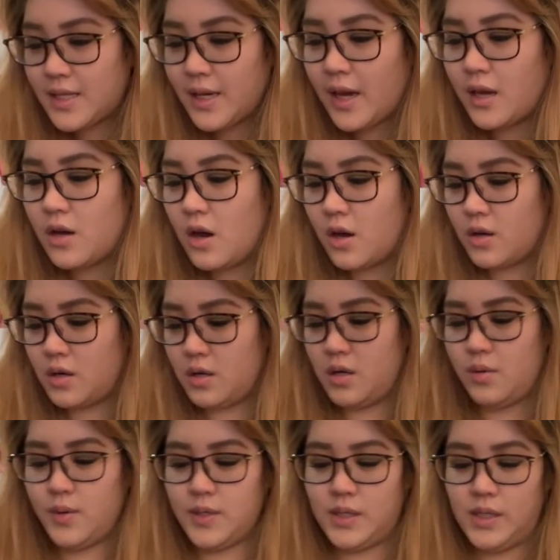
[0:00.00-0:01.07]
thing I got
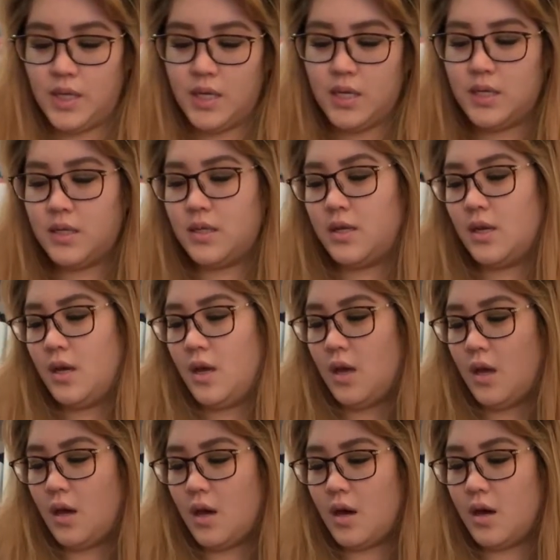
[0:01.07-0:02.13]
was this
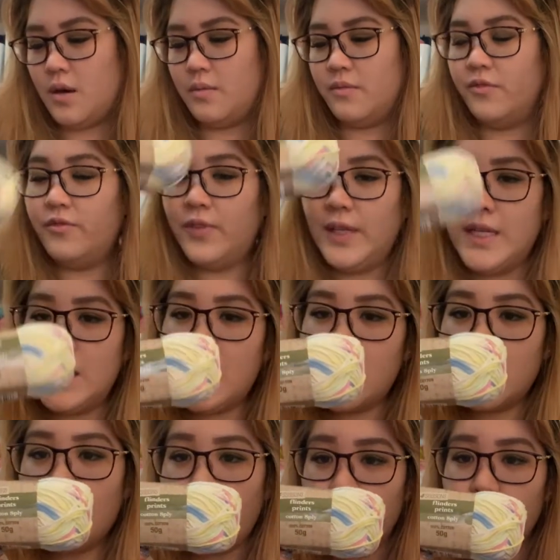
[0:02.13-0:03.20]

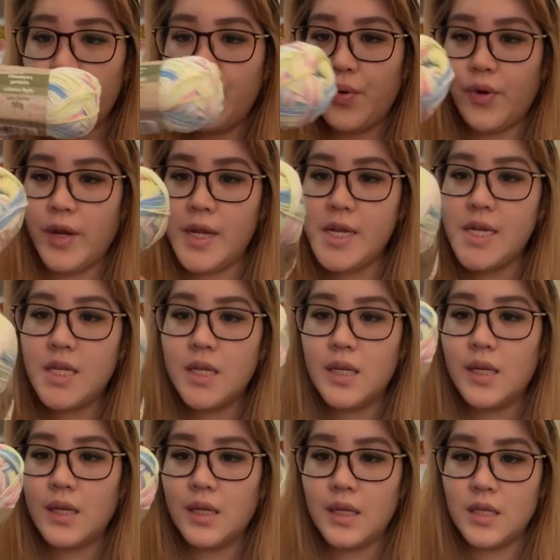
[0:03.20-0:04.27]
Flinders cotton print.
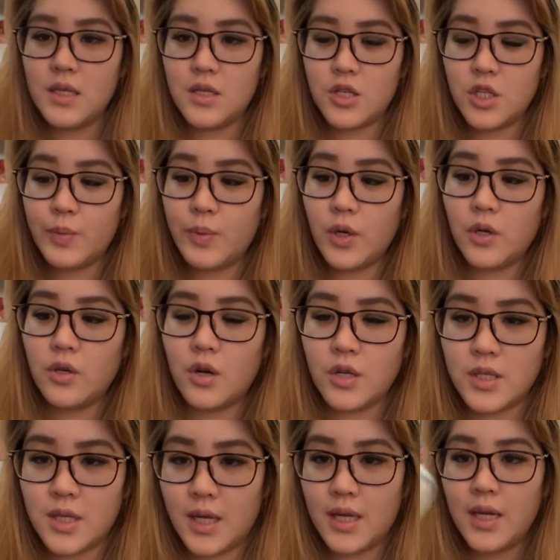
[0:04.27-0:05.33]
This is just pure
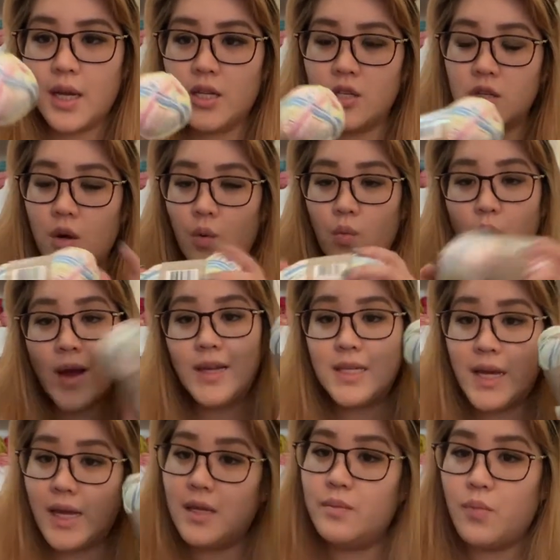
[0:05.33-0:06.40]
cotton. I just got one
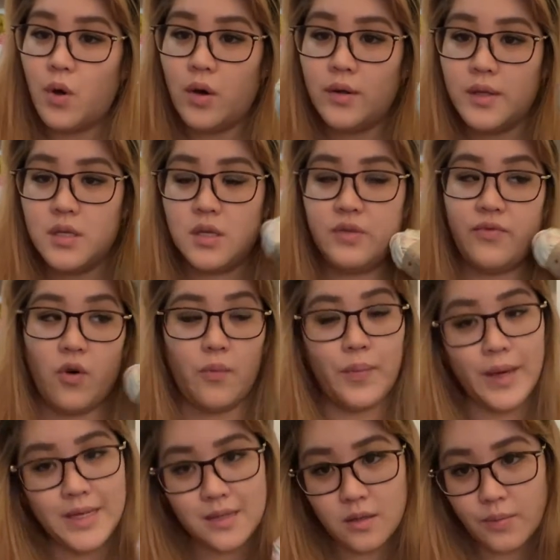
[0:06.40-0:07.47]
tiny ball. This is for a
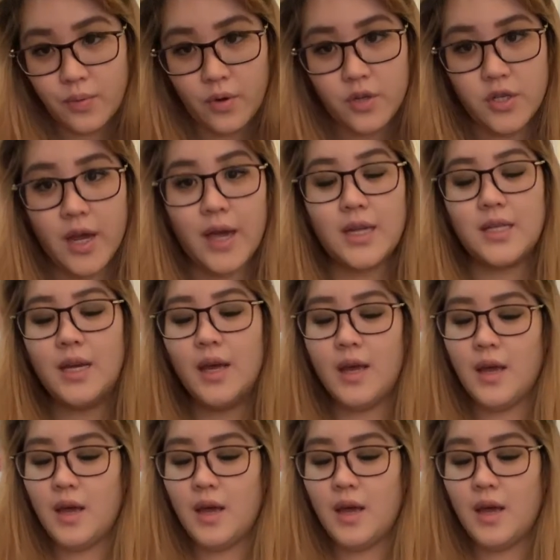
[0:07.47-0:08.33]
personal project.